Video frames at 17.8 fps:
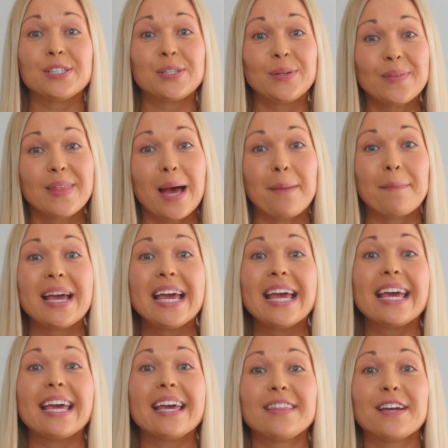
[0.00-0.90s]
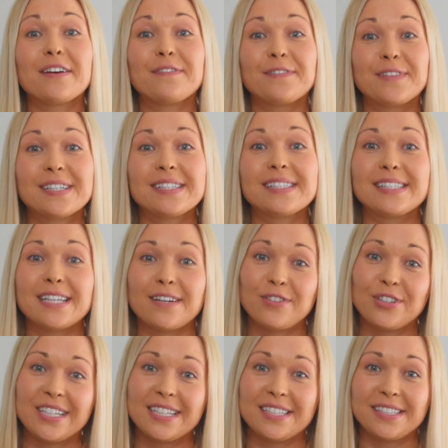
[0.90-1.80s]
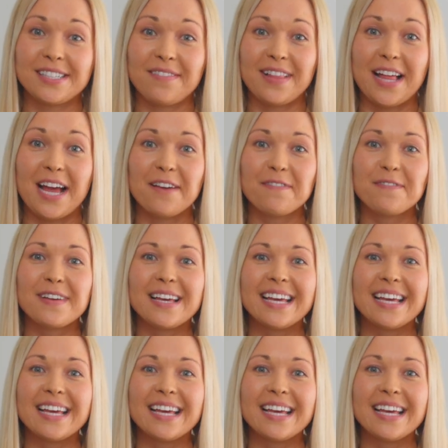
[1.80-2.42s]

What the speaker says: to them in their first several years of life.